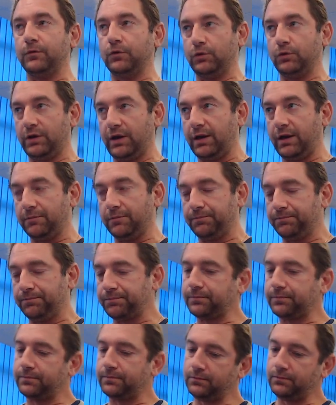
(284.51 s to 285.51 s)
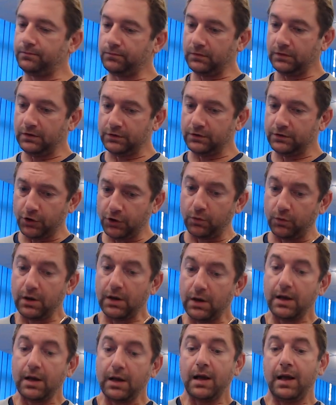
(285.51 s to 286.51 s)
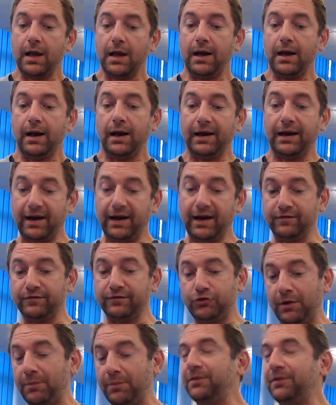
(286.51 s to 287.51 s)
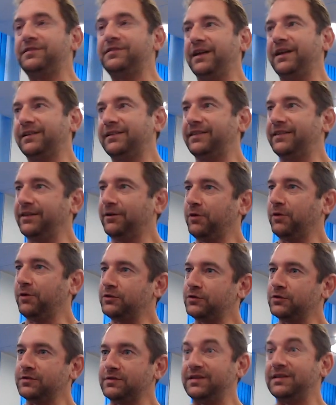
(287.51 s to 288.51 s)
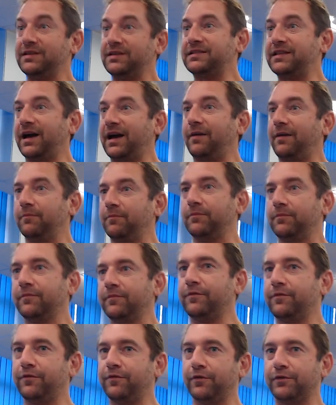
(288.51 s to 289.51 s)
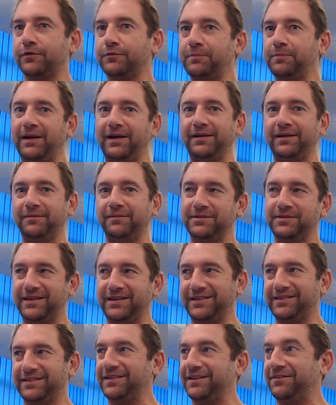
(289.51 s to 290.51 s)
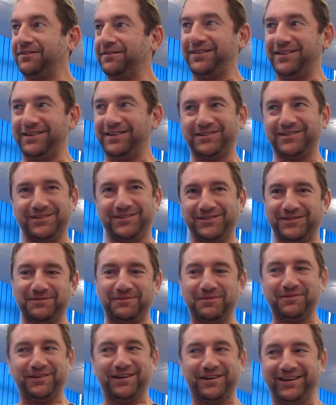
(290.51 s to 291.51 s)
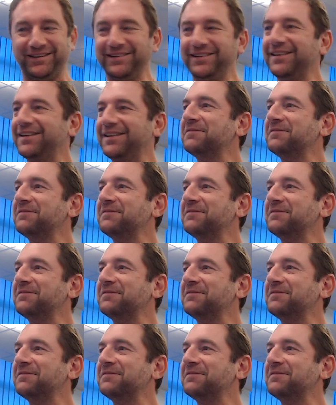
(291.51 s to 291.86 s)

Okay, so I have triple checked the questions this time for spelling mistakes and everything, so it should be fine.